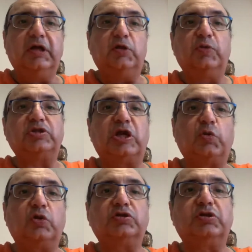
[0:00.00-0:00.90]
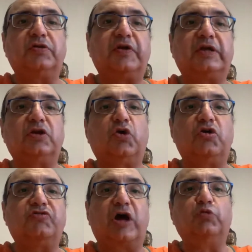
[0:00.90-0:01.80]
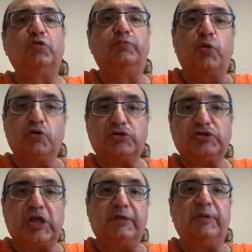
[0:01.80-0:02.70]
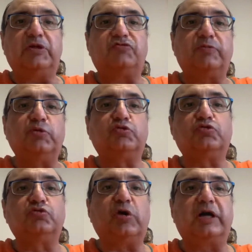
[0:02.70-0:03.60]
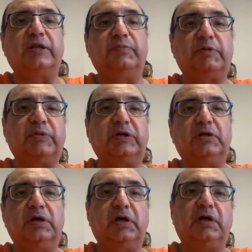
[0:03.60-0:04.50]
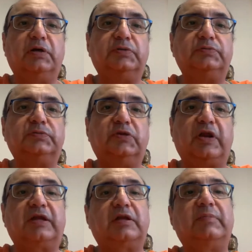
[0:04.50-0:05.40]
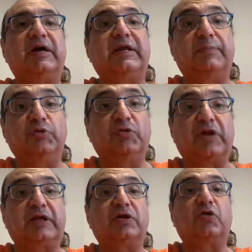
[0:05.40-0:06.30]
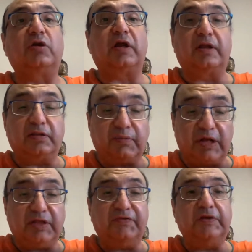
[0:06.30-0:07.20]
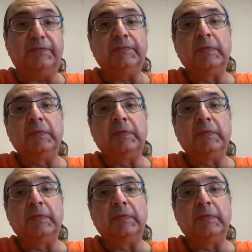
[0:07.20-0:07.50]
in which I launched a director called Rahul Bose. I made a tribute to R.D. Barman, directed by a debut director called Anant Mahadevan.